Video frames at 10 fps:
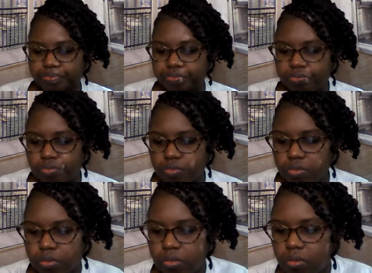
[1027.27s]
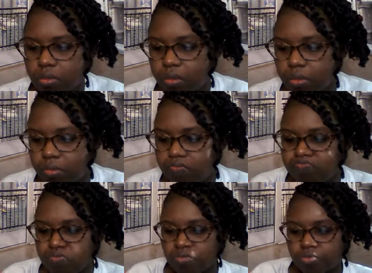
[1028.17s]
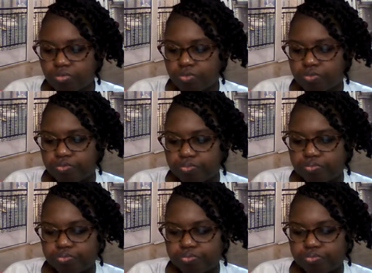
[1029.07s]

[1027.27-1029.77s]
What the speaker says: Nothing is said.